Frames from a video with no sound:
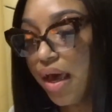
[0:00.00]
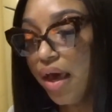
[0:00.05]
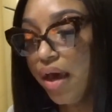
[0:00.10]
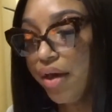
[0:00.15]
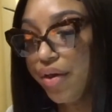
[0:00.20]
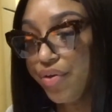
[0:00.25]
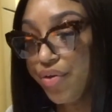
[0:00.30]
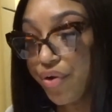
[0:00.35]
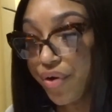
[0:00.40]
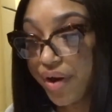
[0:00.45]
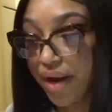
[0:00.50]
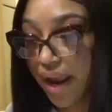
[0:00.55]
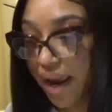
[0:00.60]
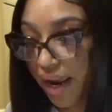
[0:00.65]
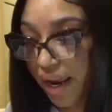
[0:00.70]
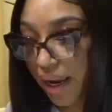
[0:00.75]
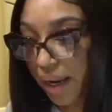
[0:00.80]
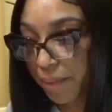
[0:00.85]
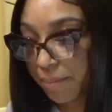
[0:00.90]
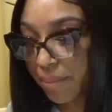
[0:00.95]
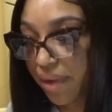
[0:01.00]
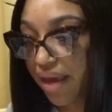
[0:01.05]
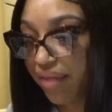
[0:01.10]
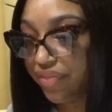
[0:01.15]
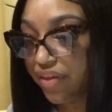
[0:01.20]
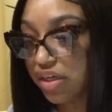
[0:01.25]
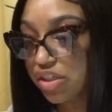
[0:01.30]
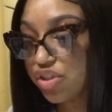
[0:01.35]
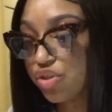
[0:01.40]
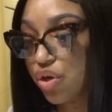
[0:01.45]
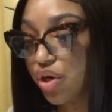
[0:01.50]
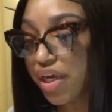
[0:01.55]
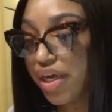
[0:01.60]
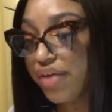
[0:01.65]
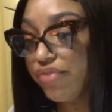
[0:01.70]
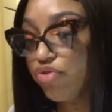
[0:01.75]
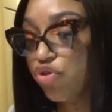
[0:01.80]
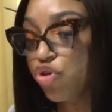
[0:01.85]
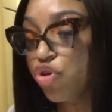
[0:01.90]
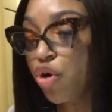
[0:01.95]
your name, and then it's going to
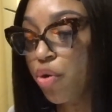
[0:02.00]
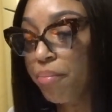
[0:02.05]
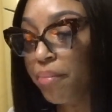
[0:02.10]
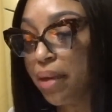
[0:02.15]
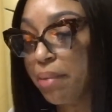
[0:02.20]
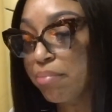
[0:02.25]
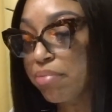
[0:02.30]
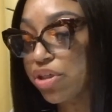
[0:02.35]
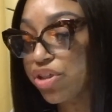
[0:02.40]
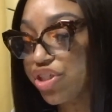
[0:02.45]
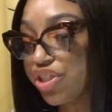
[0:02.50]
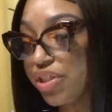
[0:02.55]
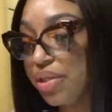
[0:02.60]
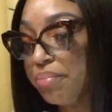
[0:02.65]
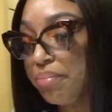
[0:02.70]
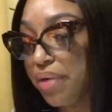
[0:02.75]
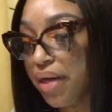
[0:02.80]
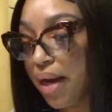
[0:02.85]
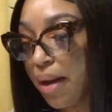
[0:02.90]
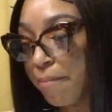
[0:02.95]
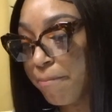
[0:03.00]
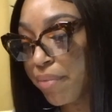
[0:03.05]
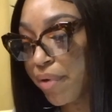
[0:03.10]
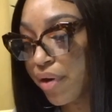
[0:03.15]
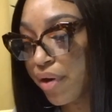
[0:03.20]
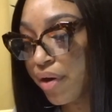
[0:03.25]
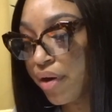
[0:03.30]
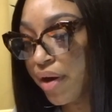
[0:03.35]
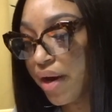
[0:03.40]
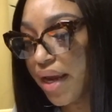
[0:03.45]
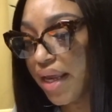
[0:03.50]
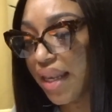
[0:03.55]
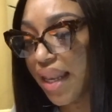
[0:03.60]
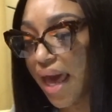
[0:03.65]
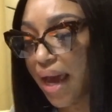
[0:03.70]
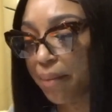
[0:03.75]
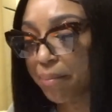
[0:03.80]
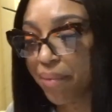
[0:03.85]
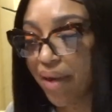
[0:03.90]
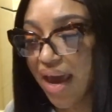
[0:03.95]
give you your membership number and
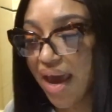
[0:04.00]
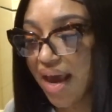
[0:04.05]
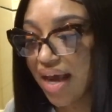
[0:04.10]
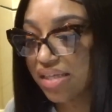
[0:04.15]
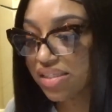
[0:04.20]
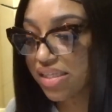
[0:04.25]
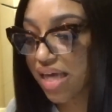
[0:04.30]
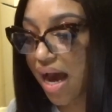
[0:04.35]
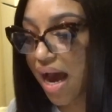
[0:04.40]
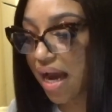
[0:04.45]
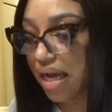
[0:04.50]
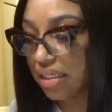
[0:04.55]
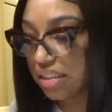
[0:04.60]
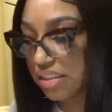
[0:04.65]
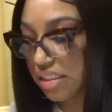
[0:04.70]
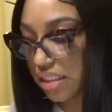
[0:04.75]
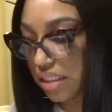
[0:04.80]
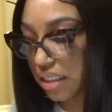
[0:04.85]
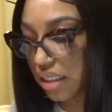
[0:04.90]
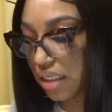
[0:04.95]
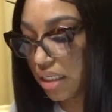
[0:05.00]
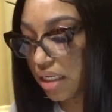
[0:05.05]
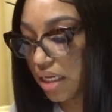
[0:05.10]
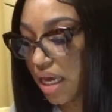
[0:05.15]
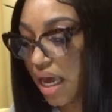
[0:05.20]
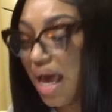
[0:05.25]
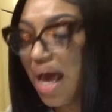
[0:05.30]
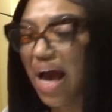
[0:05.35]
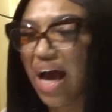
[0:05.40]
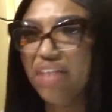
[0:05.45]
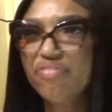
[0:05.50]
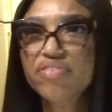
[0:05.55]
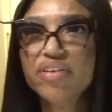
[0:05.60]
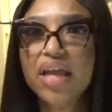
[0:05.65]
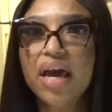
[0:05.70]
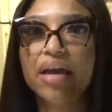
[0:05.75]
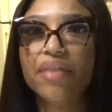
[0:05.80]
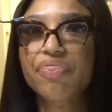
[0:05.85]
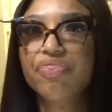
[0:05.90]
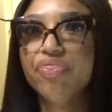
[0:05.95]
like pass ID. I feel
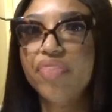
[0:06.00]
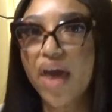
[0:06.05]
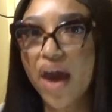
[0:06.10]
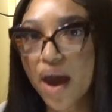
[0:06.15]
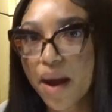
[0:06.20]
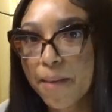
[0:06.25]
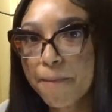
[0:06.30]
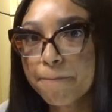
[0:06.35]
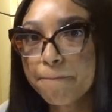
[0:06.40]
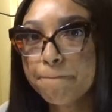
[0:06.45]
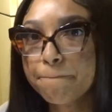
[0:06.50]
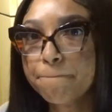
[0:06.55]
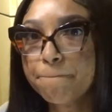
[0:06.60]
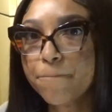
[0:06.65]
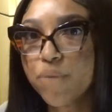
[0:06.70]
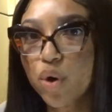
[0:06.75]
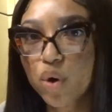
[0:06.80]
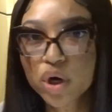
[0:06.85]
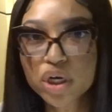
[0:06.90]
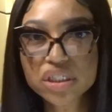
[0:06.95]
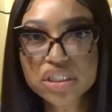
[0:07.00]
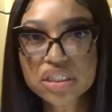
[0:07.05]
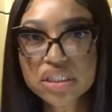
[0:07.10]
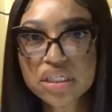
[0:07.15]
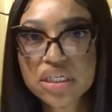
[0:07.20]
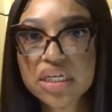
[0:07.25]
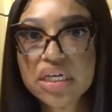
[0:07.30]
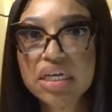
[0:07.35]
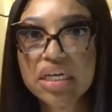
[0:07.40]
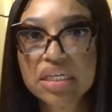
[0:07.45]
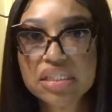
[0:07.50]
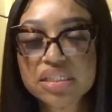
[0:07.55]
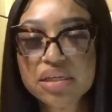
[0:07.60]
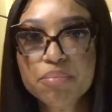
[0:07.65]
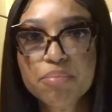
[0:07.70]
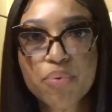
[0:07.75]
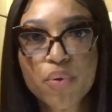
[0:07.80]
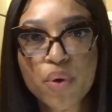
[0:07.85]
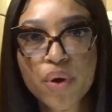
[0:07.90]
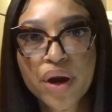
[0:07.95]
like that portion is
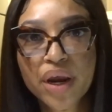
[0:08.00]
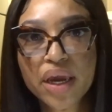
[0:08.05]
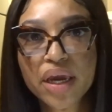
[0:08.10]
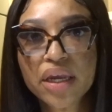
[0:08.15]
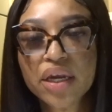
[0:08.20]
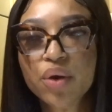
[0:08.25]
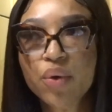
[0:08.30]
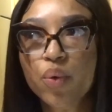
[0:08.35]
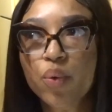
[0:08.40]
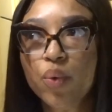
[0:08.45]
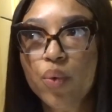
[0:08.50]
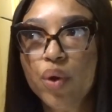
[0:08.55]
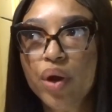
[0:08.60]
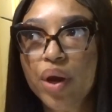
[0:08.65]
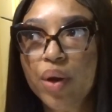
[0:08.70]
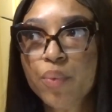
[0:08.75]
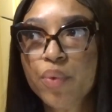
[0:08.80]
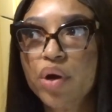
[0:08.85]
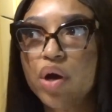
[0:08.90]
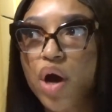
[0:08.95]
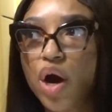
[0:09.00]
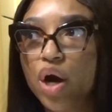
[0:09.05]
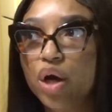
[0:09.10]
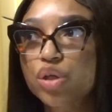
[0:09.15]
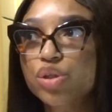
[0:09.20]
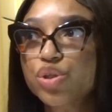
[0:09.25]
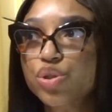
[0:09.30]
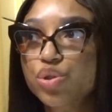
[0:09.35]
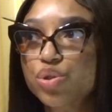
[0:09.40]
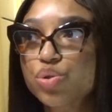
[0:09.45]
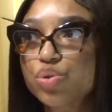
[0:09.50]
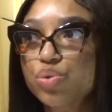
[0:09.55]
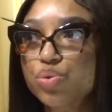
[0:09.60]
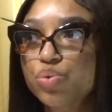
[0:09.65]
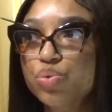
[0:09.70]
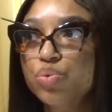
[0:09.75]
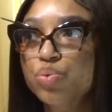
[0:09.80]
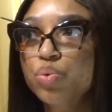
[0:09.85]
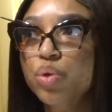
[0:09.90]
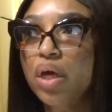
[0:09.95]
important in regards
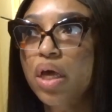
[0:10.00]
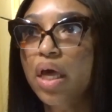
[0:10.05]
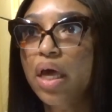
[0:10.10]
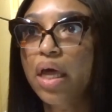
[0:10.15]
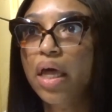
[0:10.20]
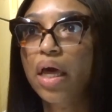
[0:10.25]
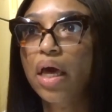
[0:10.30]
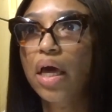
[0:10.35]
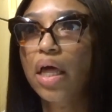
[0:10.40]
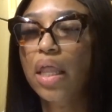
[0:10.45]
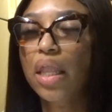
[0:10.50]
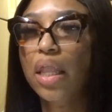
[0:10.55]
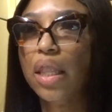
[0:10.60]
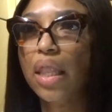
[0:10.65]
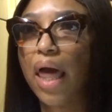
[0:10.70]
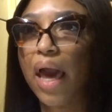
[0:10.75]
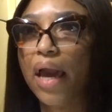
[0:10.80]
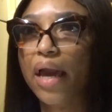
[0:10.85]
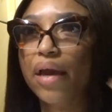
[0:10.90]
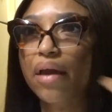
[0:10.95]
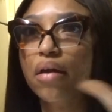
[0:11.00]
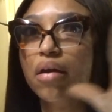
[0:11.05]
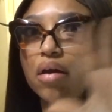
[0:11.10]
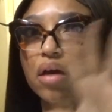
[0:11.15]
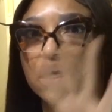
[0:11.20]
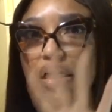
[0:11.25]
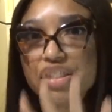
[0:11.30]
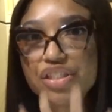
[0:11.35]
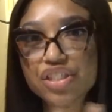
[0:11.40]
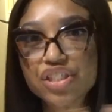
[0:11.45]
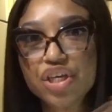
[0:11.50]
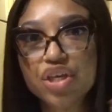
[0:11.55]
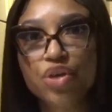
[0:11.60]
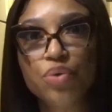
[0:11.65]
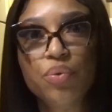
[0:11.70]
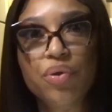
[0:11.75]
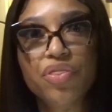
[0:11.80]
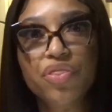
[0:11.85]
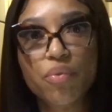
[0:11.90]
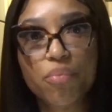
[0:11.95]
to like
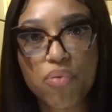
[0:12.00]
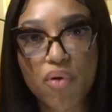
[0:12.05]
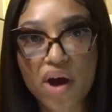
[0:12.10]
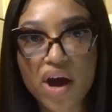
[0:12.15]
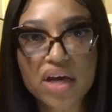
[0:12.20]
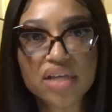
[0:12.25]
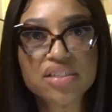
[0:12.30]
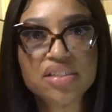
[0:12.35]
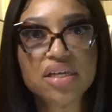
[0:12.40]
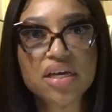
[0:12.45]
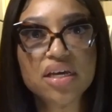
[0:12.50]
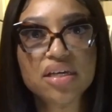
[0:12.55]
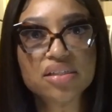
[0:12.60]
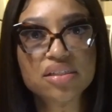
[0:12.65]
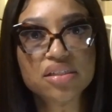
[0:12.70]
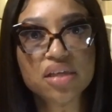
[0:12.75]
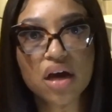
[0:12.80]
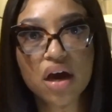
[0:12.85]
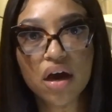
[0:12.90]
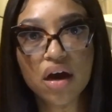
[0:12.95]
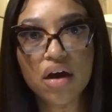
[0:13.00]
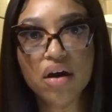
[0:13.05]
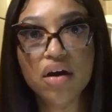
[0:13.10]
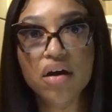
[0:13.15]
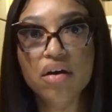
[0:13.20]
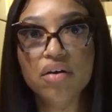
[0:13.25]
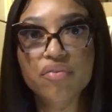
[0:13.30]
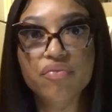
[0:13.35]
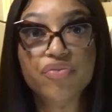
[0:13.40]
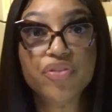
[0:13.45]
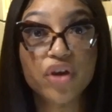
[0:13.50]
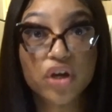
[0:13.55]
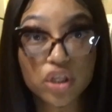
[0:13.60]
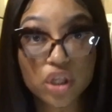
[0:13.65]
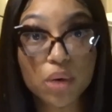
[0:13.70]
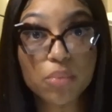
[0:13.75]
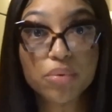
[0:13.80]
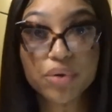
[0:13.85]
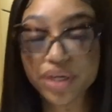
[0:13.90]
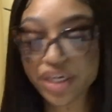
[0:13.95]
continuing the process of the
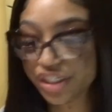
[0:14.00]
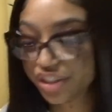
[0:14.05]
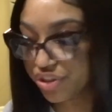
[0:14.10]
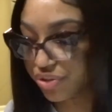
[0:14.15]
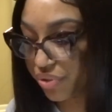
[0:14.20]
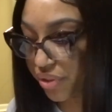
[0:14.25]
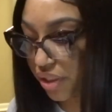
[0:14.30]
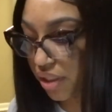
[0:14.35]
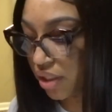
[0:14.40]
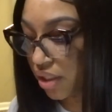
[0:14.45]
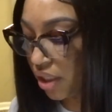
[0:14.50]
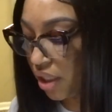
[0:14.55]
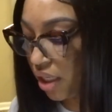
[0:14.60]
global entry,